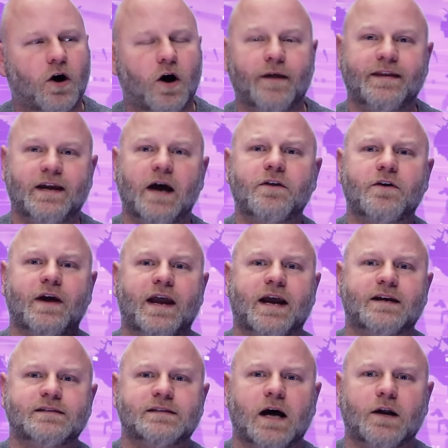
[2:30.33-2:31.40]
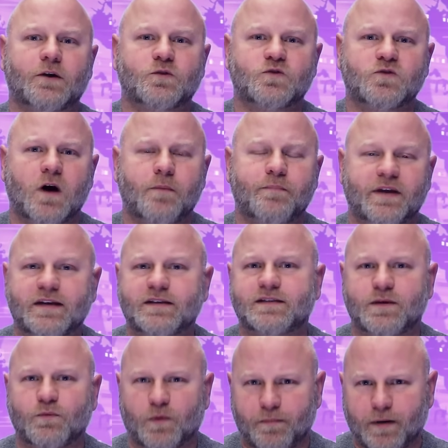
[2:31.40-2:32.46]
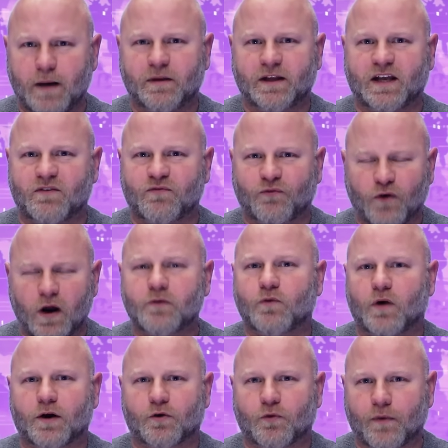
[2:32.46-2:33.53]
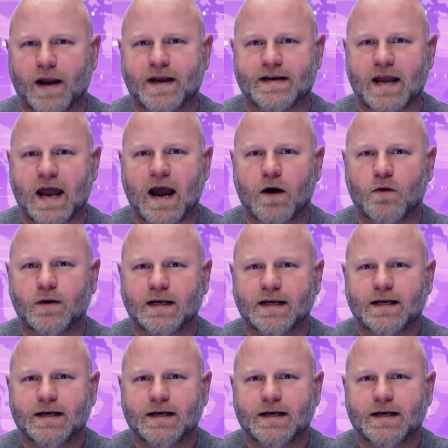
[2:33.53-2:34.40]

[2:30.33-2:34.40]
On the other hand, Donald Trump is the Republican frontrunner right now.